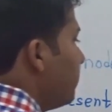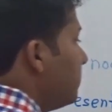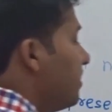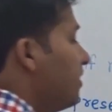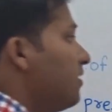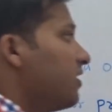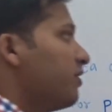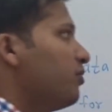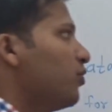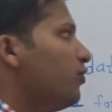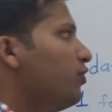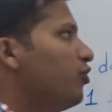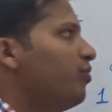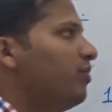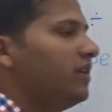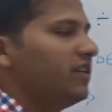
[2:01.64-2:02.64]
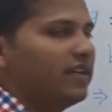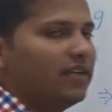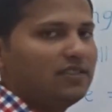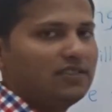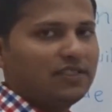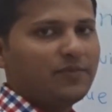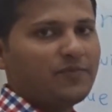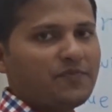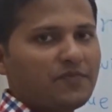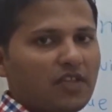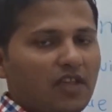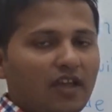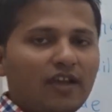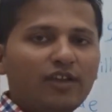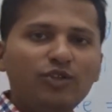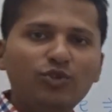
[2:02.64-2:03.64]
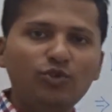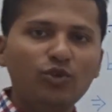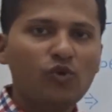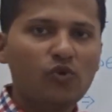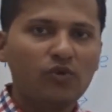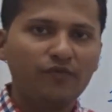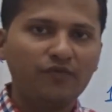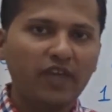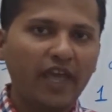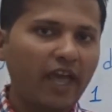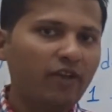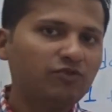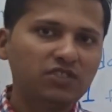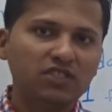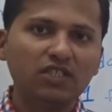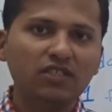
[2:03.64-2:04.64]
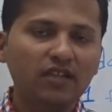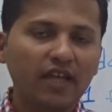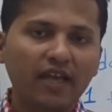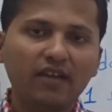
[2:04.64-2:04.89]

and then remove duplicates. You know, we have seen